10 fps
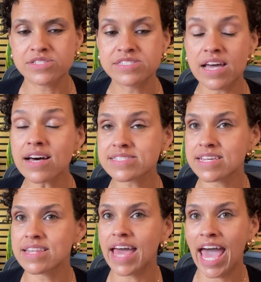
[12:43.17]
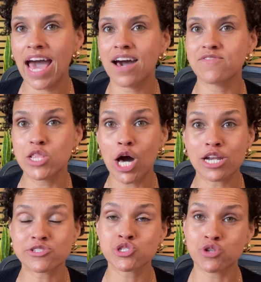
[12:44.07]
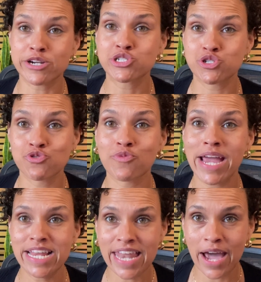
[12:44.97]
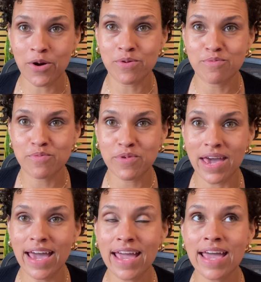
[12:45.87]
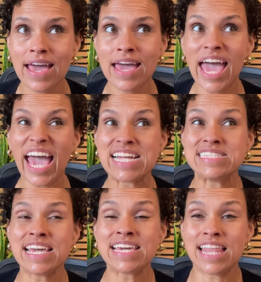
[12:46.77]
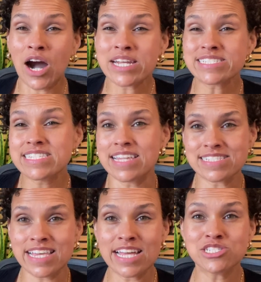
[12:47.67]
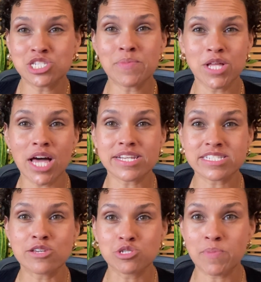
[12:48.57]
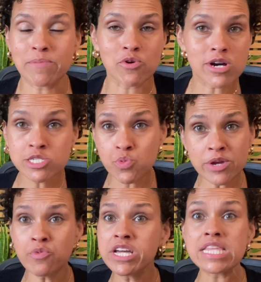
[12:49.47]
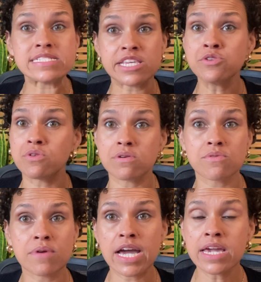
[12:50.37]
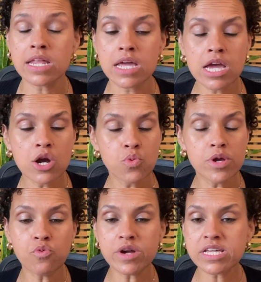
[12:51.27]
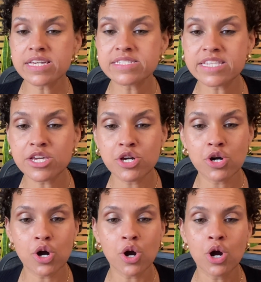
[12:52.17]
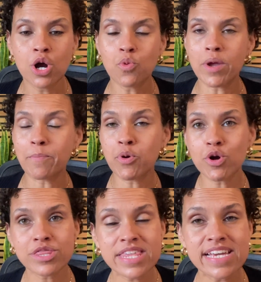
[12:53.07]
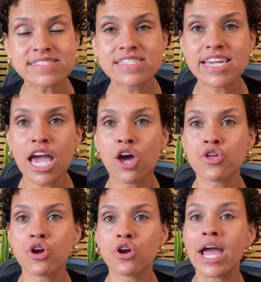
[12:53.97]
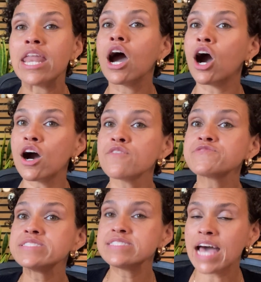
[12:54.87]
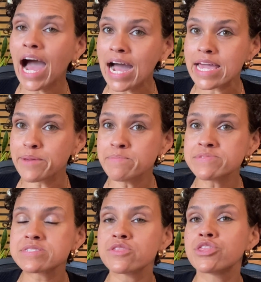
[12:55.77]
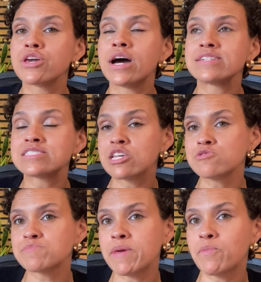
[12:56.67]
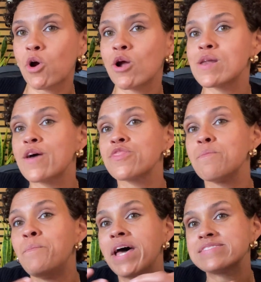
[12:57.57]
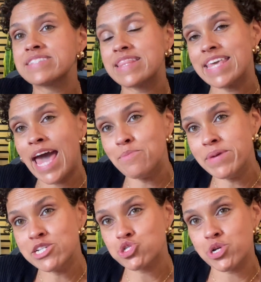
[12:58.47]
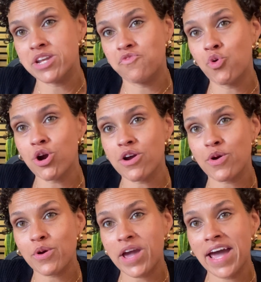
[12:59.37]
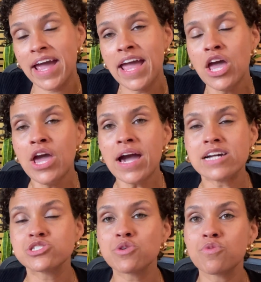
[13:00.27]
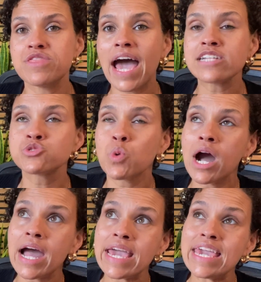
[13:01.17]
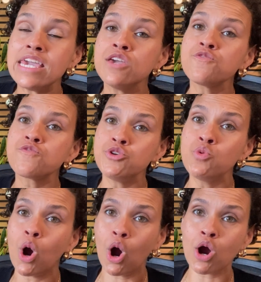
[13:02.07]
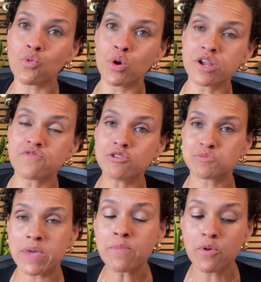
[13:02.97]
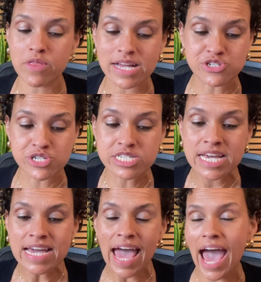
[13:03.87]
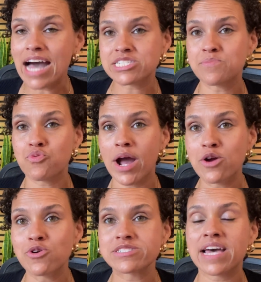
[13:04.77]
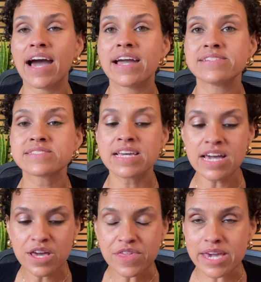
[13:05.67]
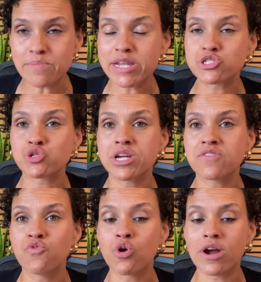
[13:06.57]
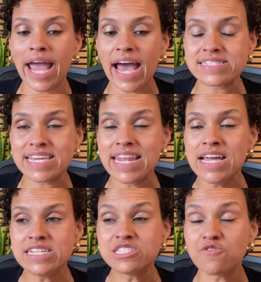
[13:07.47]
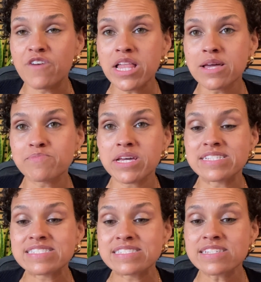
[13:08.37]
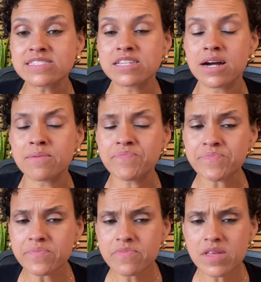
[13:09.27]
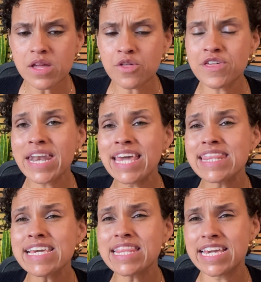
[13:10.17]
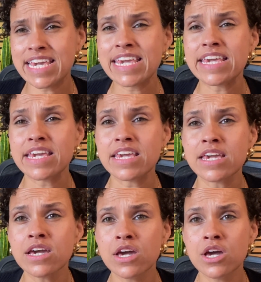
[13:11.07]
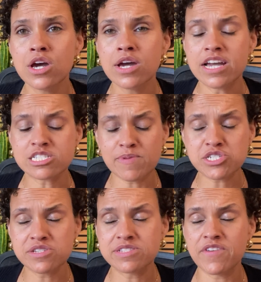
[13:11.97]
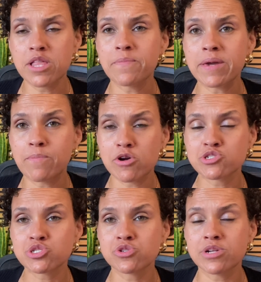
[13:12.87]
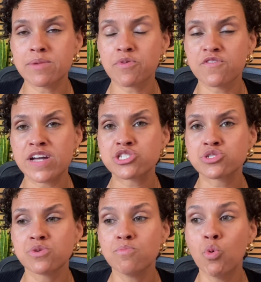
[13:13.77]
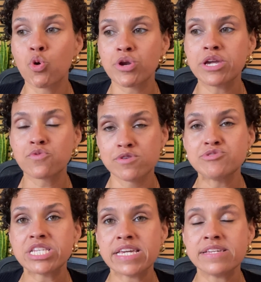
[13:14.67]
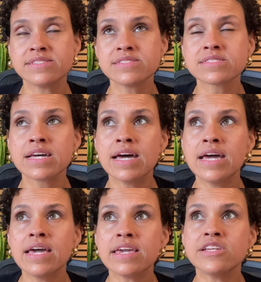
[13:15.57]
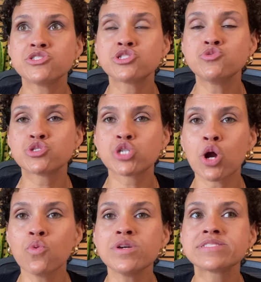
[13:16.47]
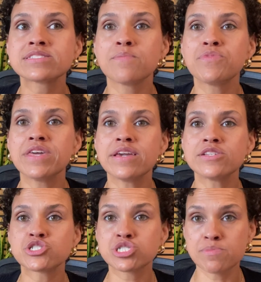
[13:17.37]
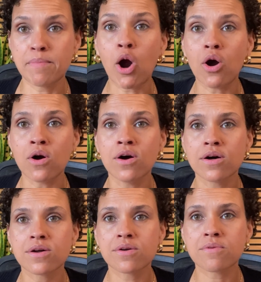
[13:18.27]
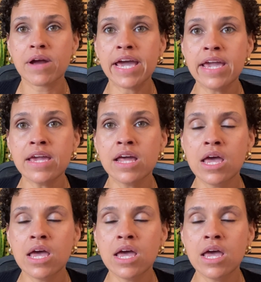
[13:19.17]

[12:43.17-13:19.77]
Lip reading: doesn't have a lot of structure right now, okay? And honestly, that tends to be a lot of salespeople because we wheel and deal, right? We wheel and deal, we put things together, and oftentimes the salespeople are not the best at the administrative work, okay? And so that's why if you are one of those people that just hasn't prioritized the administrative work, hasn't developed a system, then I think the key, especially developing personal and professional morning routines, is to start with something small, right?